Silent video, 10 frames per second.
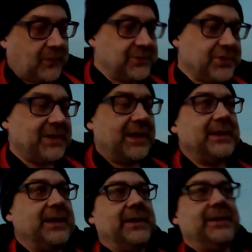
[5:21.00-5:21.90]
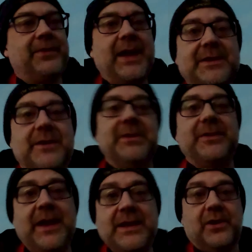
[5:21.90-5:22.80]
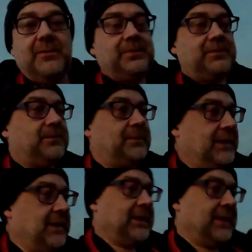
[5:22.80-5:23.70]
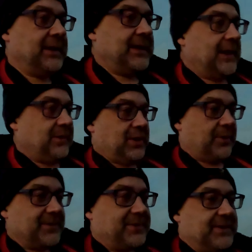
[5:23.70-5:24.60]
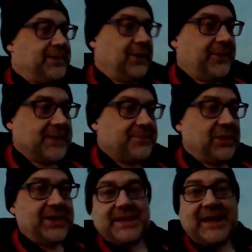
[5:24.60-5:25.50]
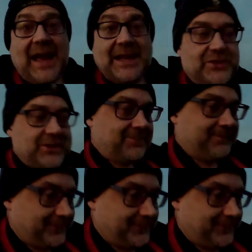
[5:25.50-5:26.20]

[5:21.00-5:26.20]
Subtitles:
just like the radium and the radon, it'll come up to the surface. But there's a catch.